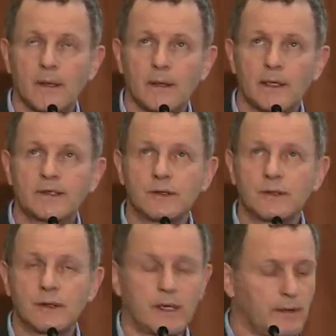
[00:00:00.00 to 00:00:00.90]

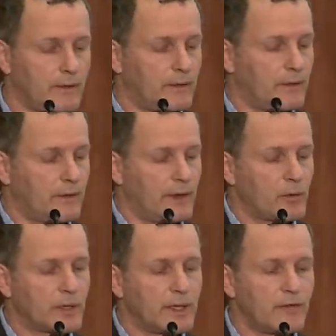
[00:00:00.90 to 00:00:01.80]
they
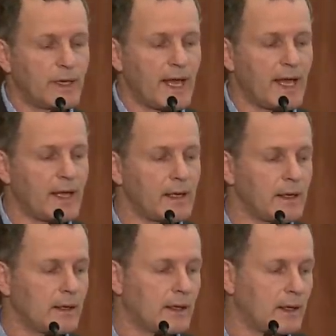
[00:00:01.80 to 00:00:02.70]
were given a
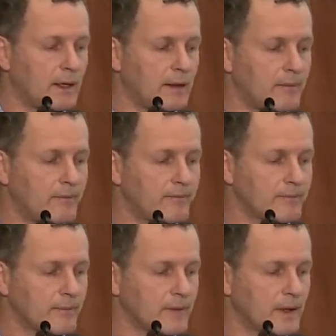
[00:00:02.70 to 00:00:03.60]

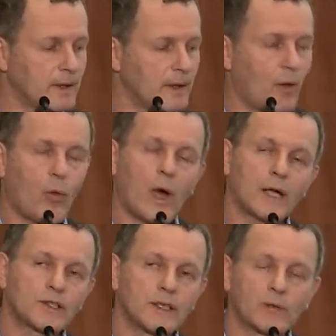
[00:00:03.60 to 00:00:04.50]

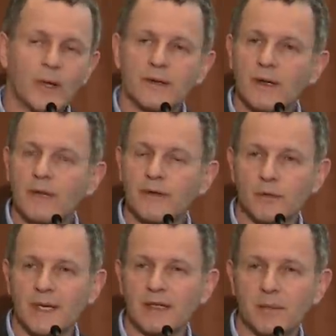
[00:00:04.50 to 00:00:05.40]
watch that went off at
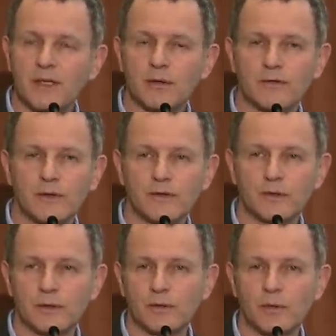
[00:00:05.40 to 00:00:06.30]
random intervals
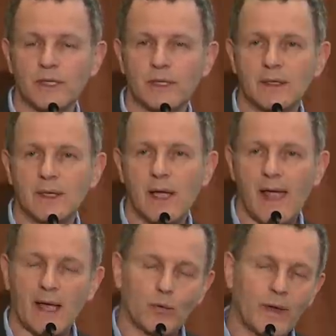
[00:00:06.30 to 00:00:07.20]
during the week.
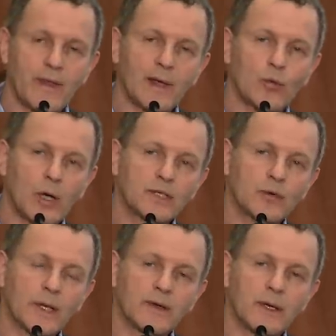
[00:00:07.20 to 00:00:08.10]
And when that
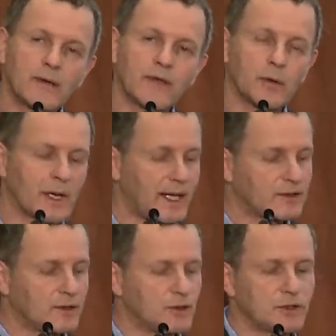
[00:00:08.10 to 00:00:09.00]
watch went off, they were
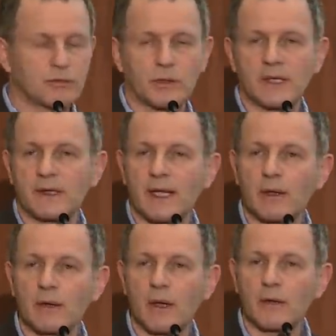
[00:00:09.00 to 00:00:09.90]
asked to just write
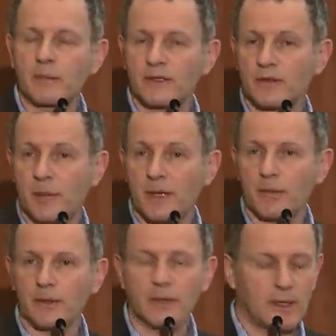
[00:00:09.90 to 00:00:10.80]
down on a piece of
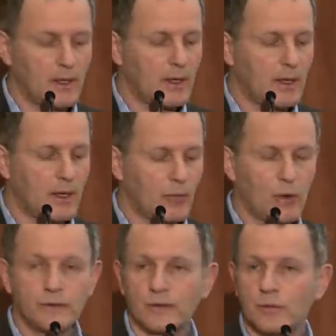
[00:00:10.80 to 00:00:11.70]
paper,
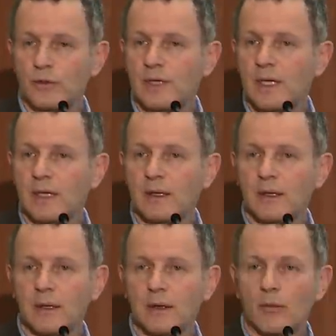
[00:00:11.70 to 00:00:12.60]
what was your mood like?
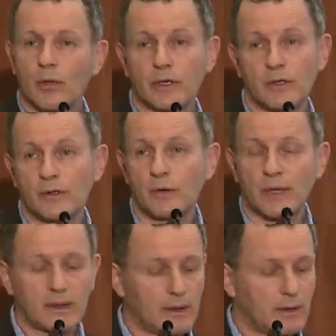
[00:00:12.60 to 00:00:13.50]
What are you
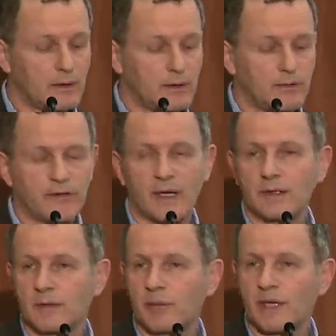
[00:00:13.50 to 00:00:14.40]
doing? Do you
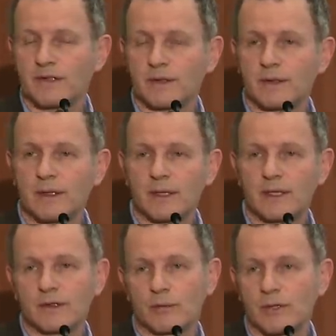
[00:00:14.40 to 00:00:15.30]
find it pleasant?
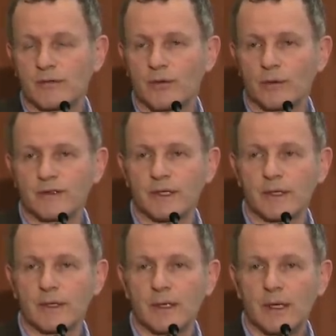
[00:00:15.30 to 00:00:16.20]
Is it
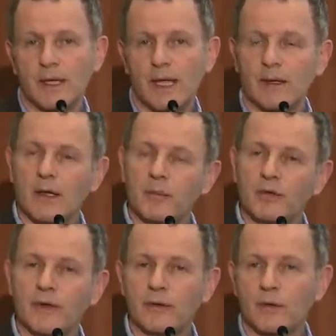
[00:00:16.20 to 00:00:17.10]
reinforcing? And a couple
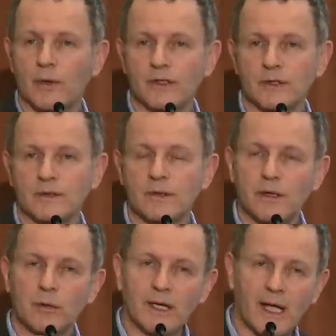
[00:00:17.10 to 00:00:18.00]
of other questions. So
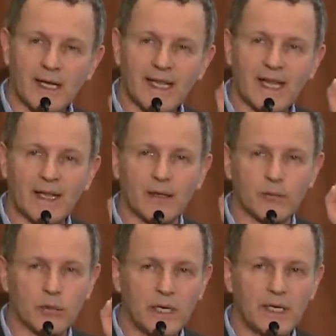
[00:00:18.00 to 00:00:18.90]
they were kind of getting a
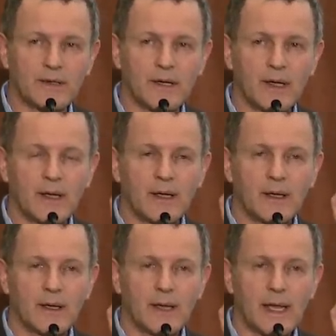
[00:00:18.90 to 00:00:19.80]
right
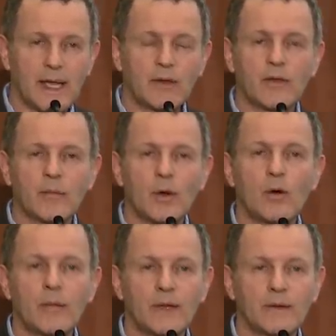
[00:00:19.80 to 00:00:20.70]
in the
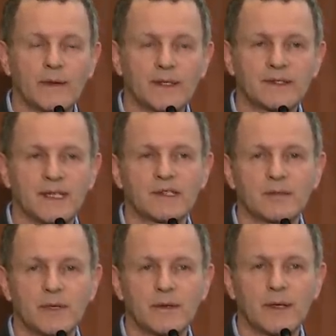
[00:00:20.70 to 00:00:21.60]
moment
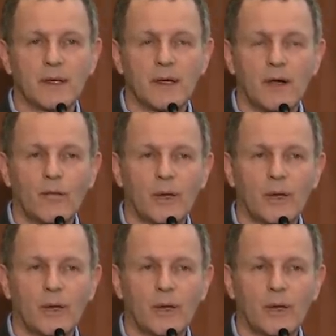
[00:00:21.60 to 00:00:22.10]
assessment of